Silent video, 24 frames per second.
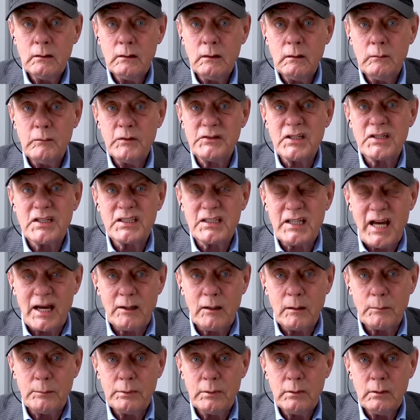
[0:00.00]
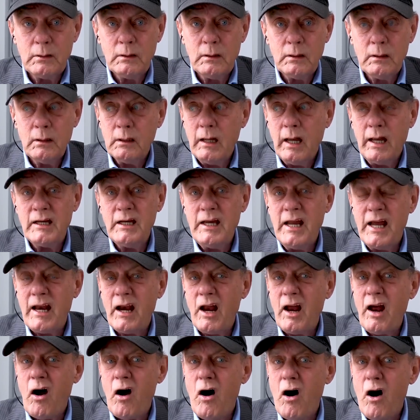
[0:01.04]
It was a setup. And
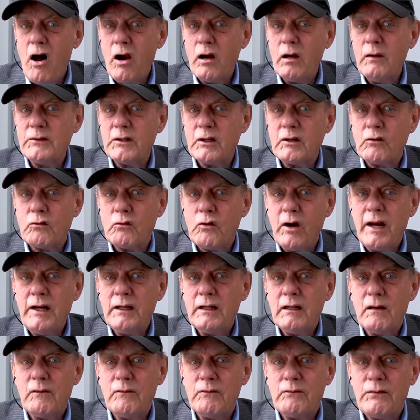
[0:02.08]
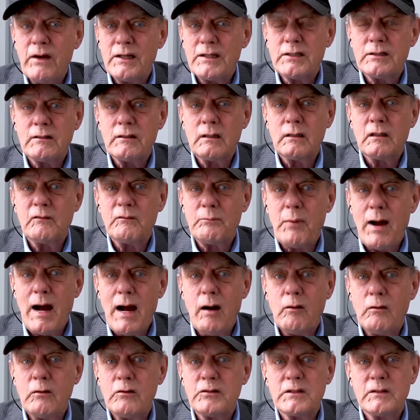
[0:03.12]
yet all of the great investigative
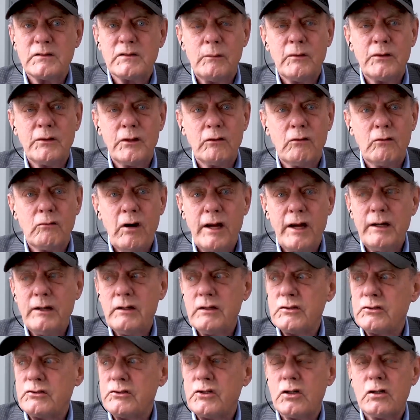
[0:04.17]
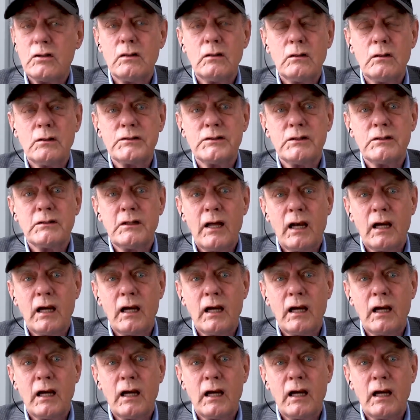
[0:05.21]
powers of some of the greatest journals